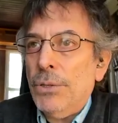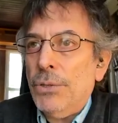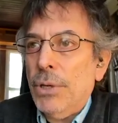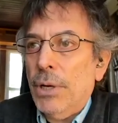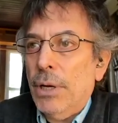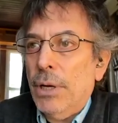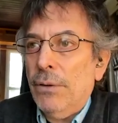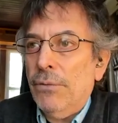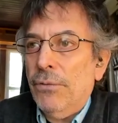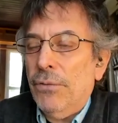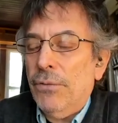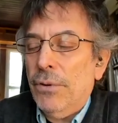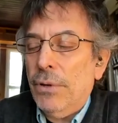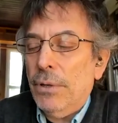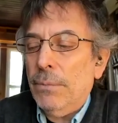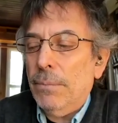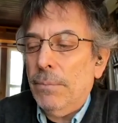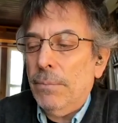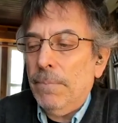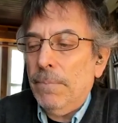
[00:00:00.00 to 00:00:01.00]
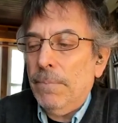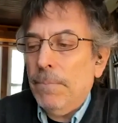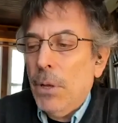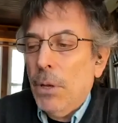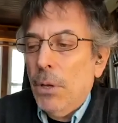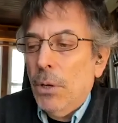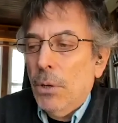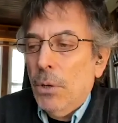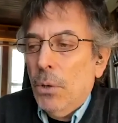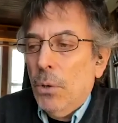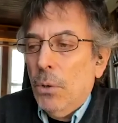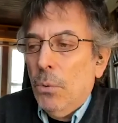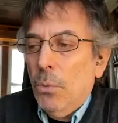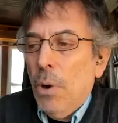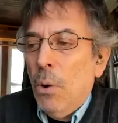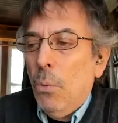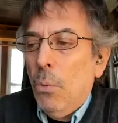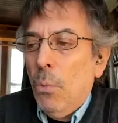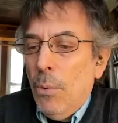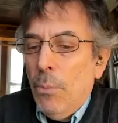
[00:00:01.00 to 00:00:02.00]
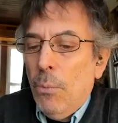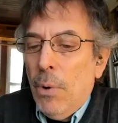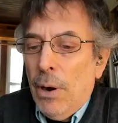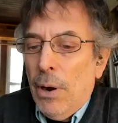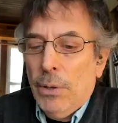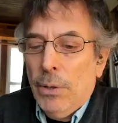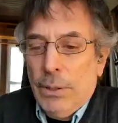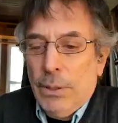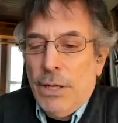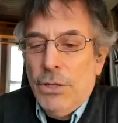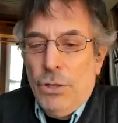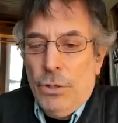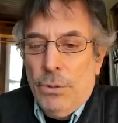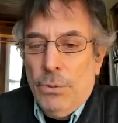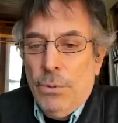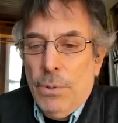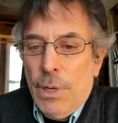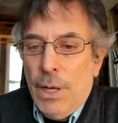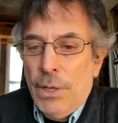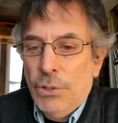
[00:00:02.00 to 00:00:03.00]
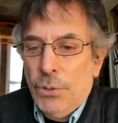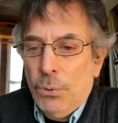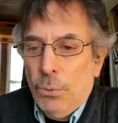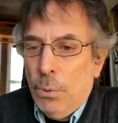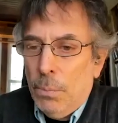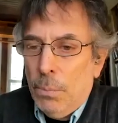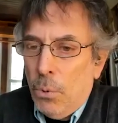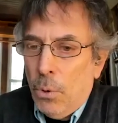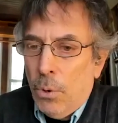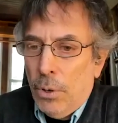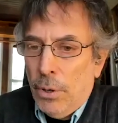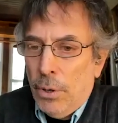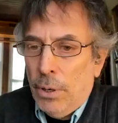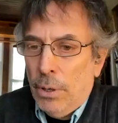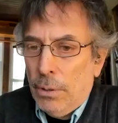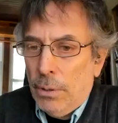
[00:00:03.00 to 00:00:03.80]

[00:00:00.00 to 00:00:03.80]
of, well, where it led you as a reporter?